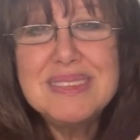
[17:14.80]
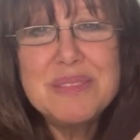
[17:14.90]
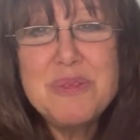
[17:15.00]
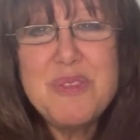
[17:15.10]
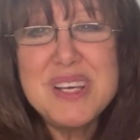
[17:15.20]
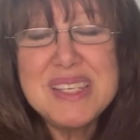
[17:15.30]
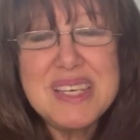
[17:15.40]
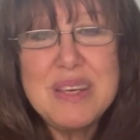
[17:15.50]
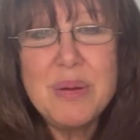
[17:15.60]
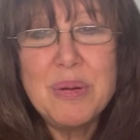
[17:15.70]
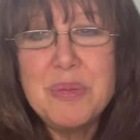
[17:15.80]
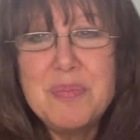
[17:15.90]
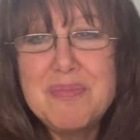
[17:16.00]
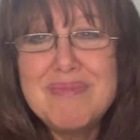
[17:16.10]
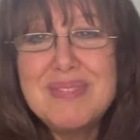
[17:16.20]
fuzzy, or
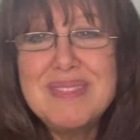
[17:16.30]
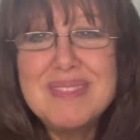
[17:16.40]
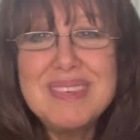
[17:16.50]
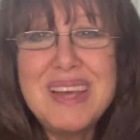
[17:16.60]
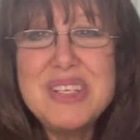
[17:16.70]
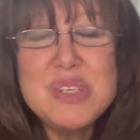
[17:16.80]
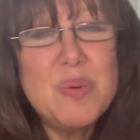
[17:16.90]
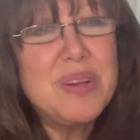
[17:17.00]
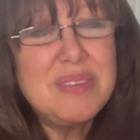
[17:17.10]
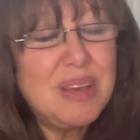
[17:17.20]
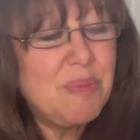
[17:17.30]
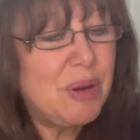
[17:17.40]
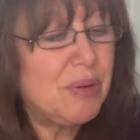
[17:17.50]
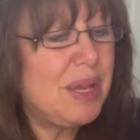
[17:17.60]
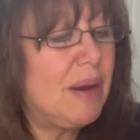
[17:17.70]
I just want to take
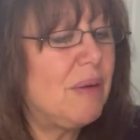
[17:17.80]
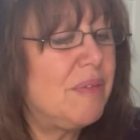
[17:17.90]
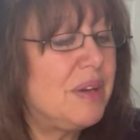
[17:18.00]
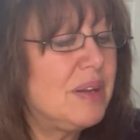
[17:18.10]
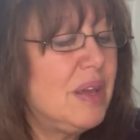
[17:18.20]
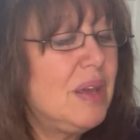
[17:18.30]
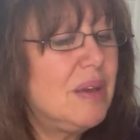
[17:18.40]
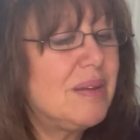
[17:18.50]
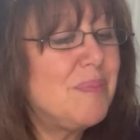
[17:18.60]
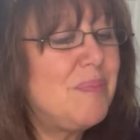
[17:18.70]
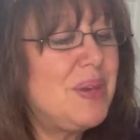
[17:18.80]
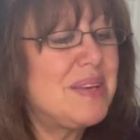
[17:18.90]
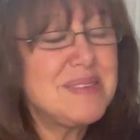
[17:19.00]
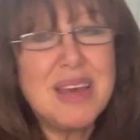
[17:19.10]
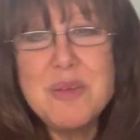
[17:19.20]
better care of it
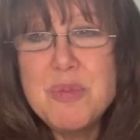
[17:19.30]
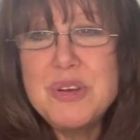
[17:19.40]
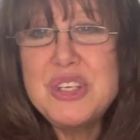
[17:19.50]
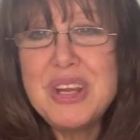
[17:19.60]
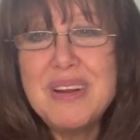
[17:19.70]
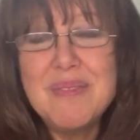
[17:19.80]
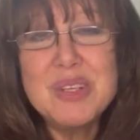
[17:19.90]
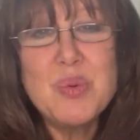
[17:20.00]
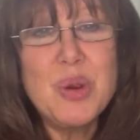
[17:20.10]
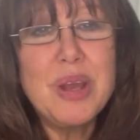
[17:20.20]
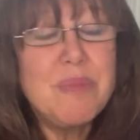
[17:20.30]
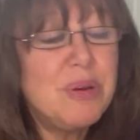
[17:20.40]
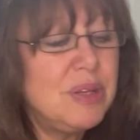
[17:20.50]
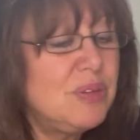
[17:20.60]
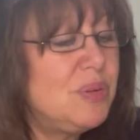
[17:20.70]
because I appreciate how much work I
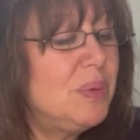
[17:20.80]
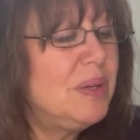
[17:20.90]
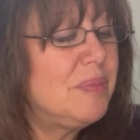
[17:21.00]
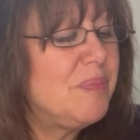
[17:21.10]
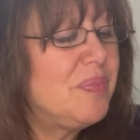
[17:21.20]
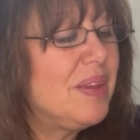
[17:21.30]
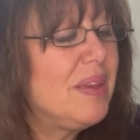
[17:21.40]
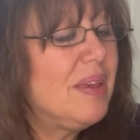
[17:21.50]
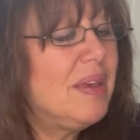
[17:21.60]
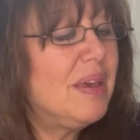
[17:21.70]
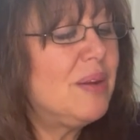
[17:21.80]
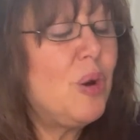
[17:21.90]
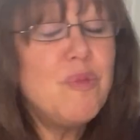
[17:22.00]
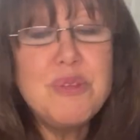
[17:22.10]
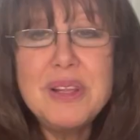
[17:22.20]
put into it. And
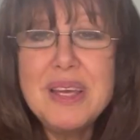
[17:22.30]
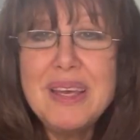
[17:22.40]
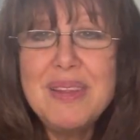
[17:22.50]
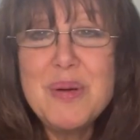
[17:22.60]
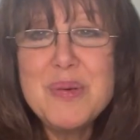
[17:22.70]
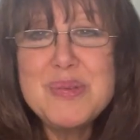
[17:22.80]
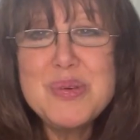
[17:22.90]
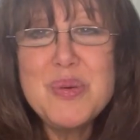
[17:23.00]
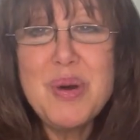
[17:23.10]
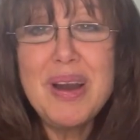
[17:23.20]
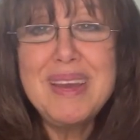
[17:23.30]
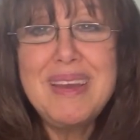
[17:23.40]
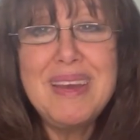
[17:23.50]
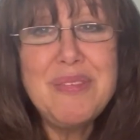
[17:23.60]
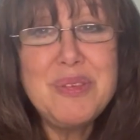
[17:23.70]
hopefully those who I
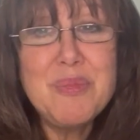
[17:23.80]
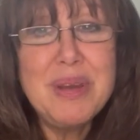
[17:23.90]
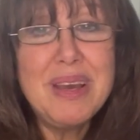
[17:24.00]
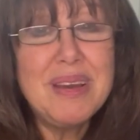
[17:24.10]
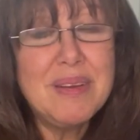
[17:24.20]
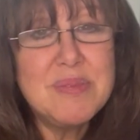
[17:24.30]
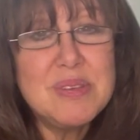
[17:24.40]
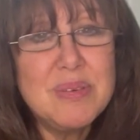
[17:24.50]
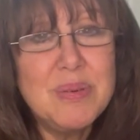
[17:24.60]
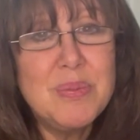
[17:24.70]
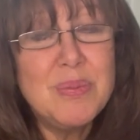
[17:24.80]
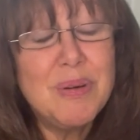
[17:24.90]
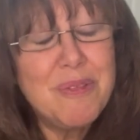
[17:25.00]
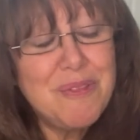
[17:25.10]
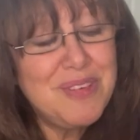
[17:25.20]
gift my items to
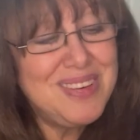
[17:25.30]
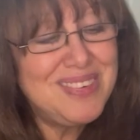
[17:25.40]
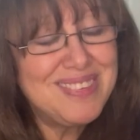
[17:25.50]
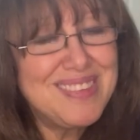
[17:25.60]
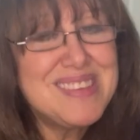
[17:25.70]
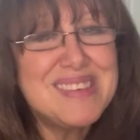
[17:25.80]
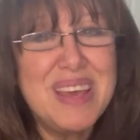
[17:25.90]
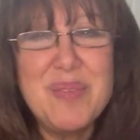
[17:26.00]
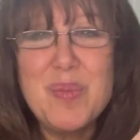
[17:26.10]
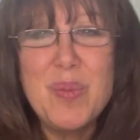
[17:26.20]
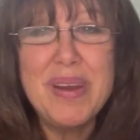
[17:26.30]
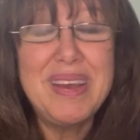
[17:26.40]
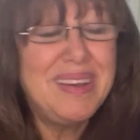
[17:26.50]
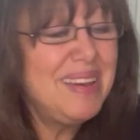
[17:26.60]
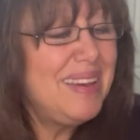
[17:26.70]
will feel the same way.